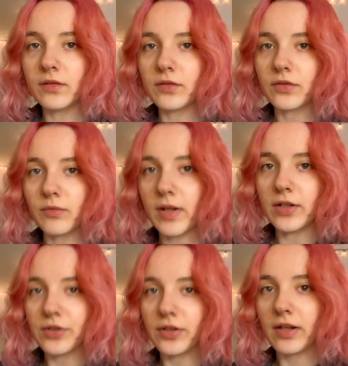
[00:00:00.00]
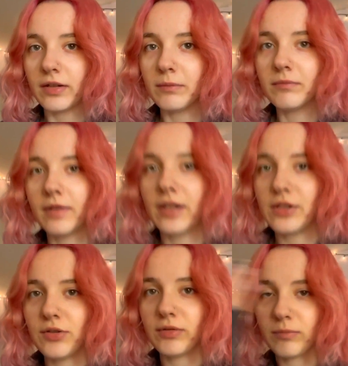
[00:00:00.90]
So I just got up,
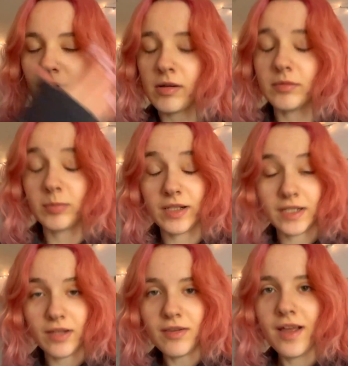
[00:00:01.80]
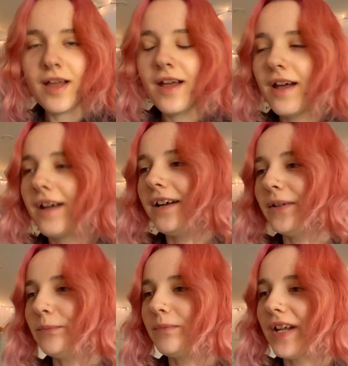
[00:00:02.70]
as you can probably tell,
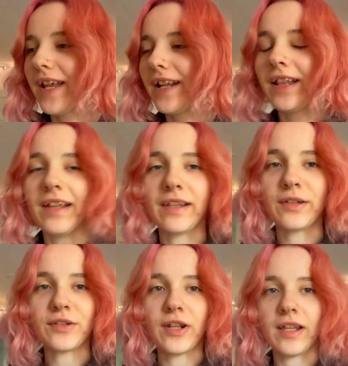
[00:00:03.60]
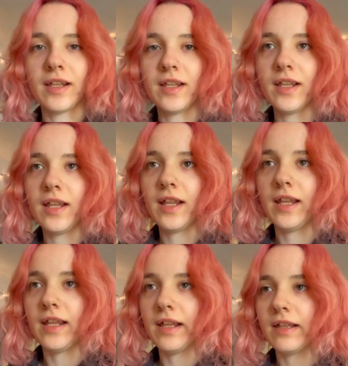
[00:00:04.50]
um, but I had a client yesterday,
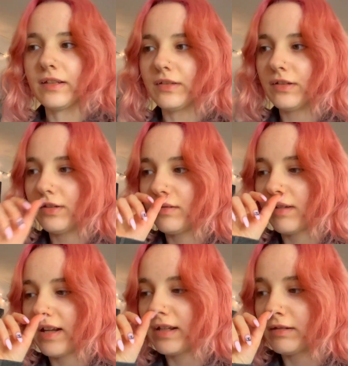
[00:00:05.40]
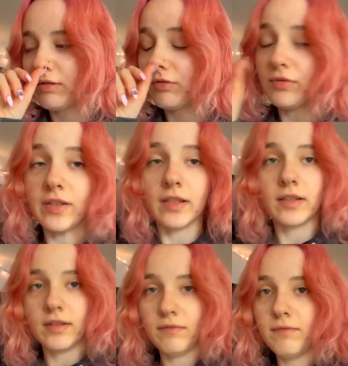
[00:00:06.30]
and I used the
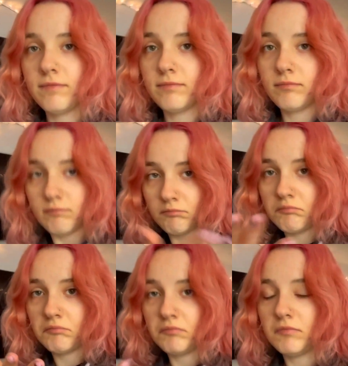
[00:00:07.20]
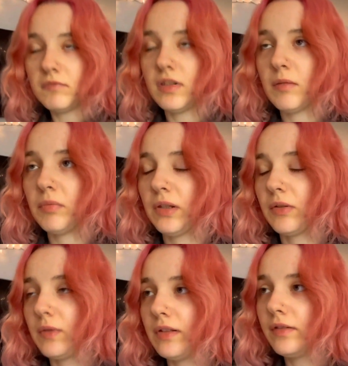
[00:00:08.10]
sensitive dip
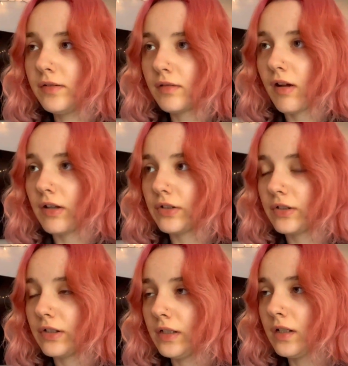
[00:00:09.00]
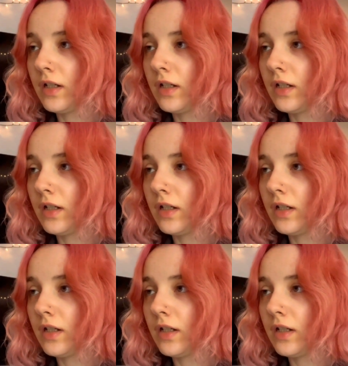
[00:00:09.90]
liquids on her.